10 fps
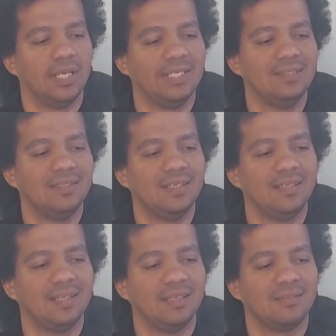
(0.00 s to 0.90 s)

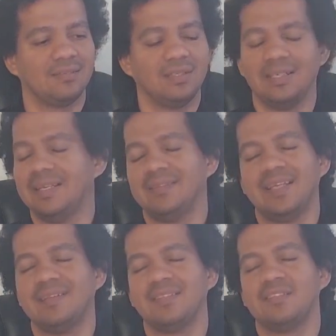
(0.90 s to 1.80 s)
anything that
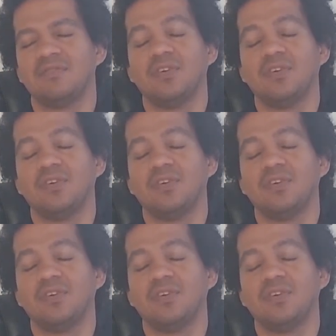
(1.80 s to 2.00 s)
intent is a